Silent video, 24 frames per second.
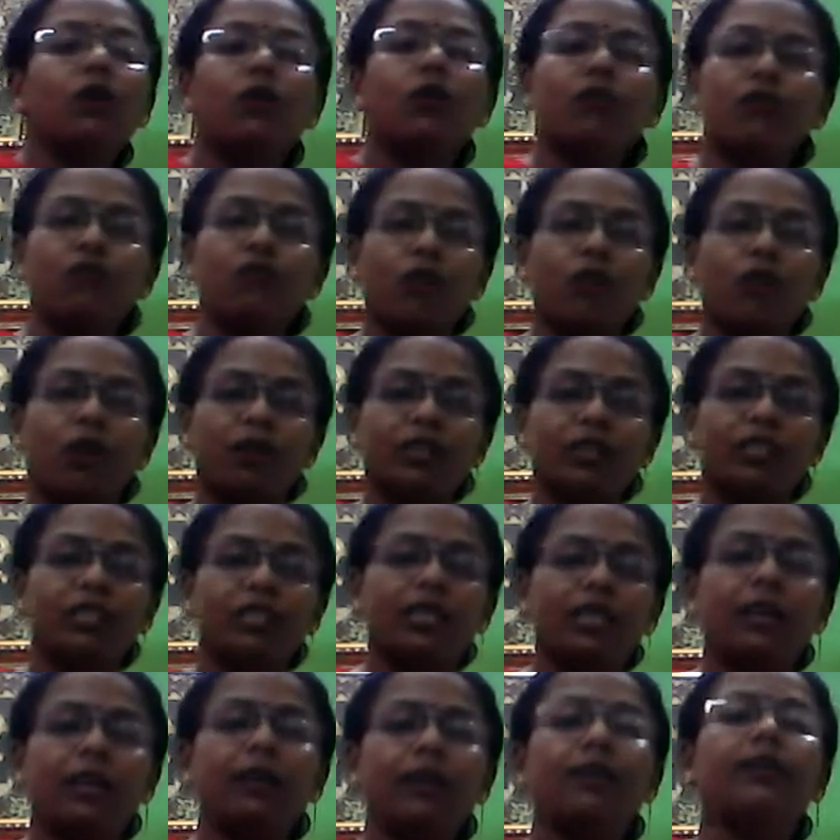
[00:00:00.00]
of
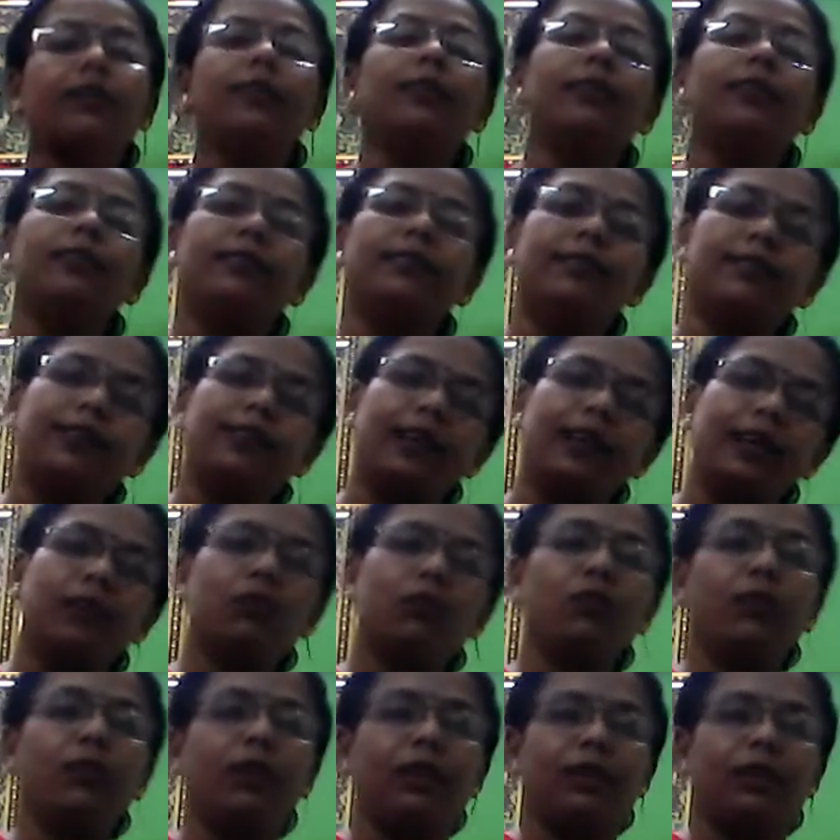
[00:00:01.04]
water
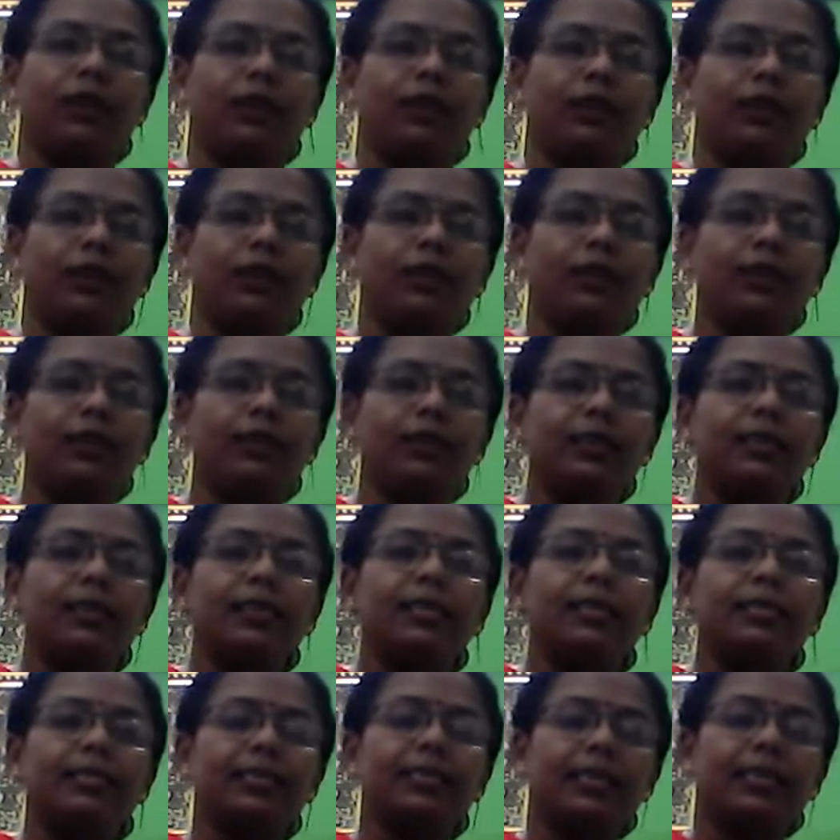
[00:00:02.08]
regularly.
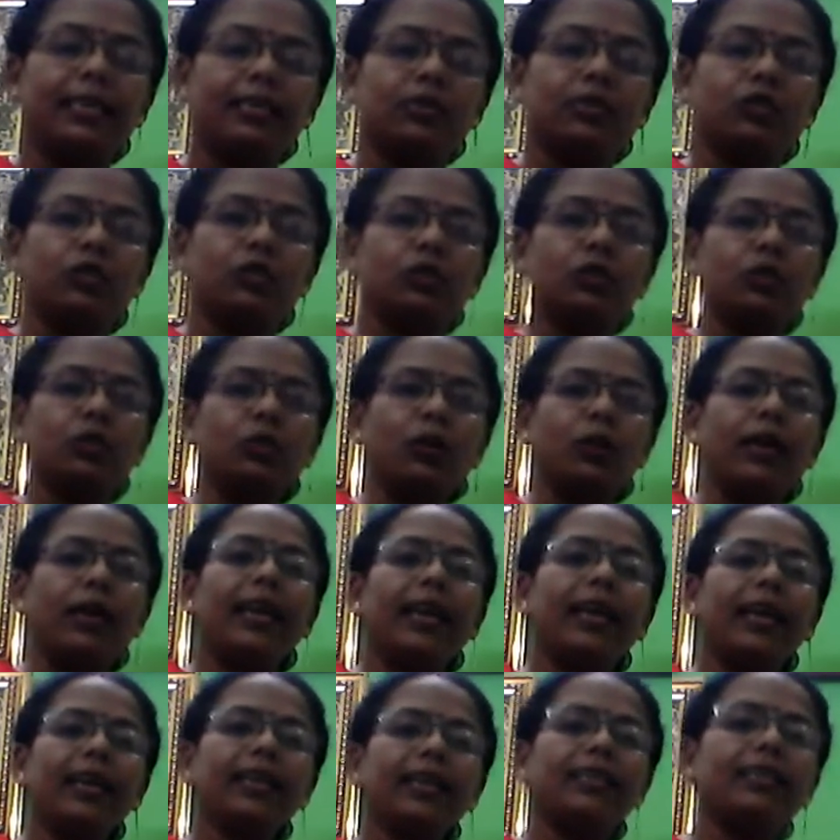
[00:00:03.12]
6 to
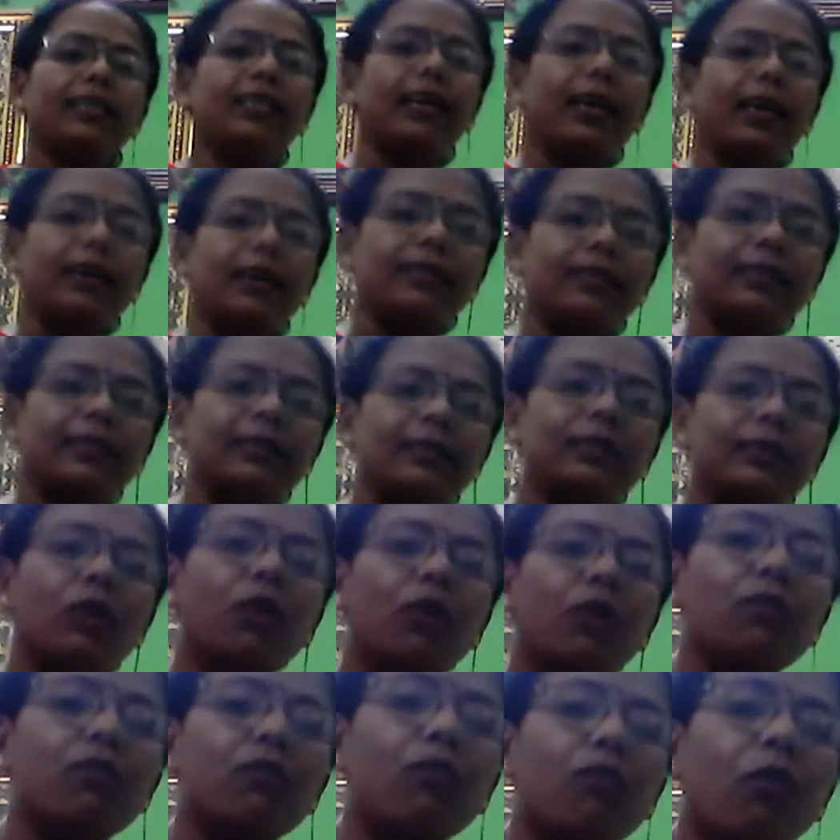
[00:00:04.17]
8 glasses of